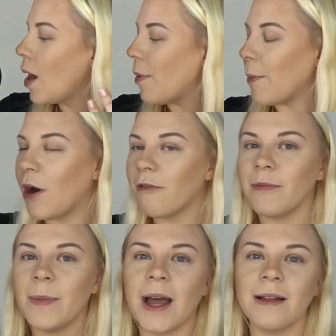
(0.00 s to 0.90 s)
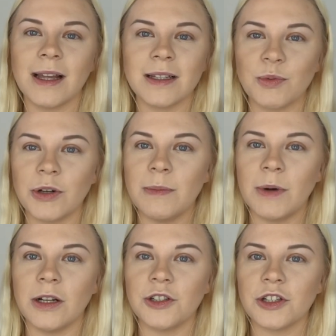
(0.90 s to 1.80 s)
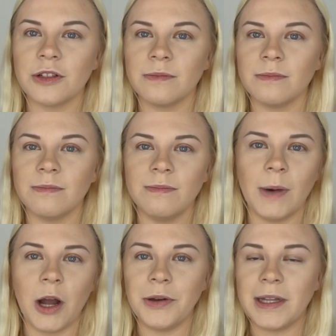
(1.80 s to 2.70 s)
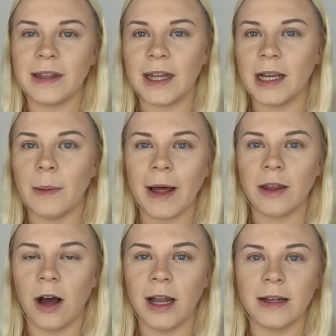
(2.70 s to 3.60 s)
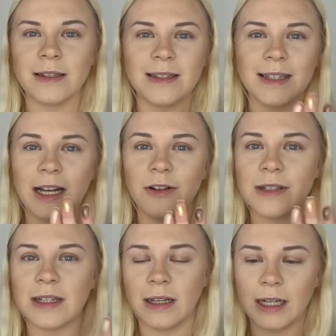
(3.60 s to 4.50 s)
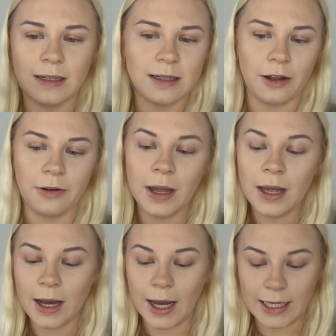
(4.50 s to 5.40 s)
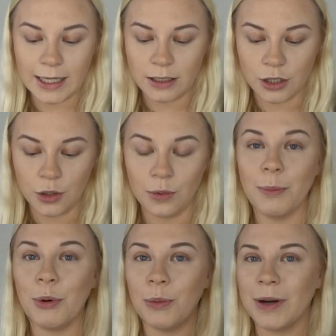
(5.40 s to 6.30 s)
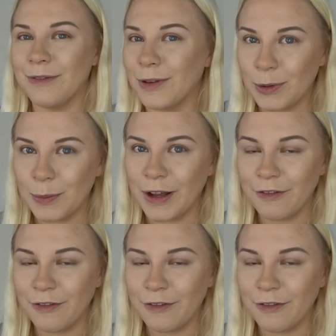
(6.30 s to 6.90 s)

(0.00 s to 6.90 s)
But apart from that, that's pretty much my only thing about the highlighters. They look stunning, so I need to put one of them on my